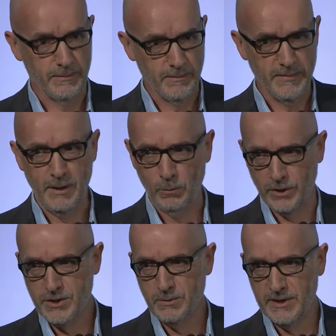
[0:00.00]

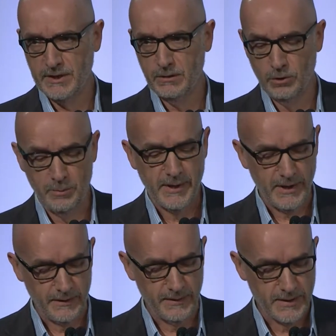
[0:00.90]
networks where they can
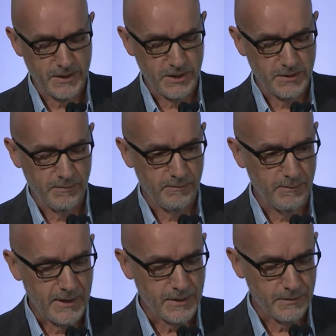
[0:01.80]
lubricate the exchange of
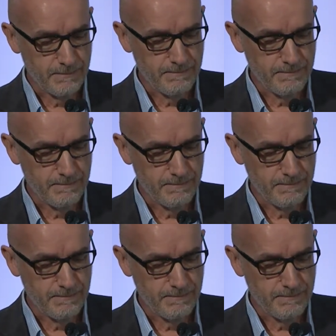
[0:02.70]
information.